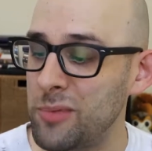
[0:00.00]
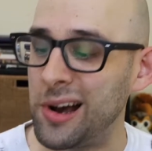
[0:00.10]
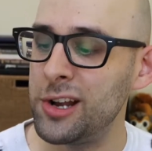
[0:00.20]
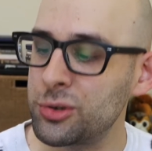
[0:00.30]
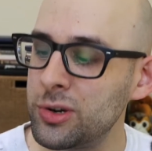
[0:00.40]
The
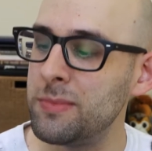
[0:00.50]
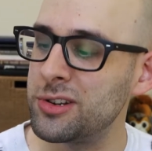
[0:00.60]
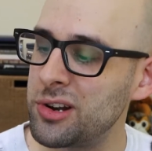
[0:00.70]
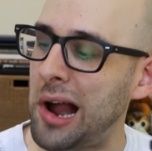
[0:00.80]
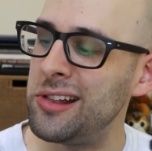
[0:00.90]
ice cream
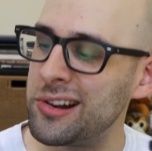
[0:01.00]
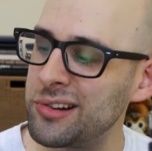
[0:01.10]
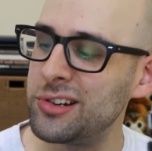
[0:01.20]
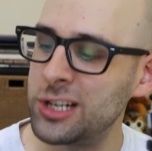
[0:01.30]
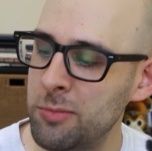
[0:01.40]
is, I think,
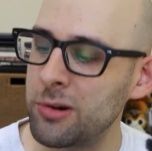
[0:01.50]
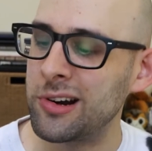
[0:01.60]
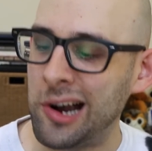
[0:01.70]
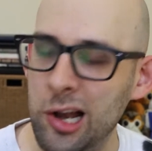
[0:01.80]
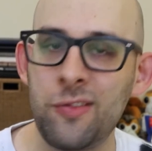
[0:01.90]
a similar
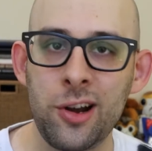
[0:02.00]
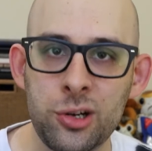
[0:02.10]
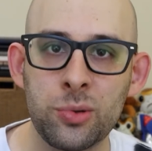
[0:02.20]
kind of ice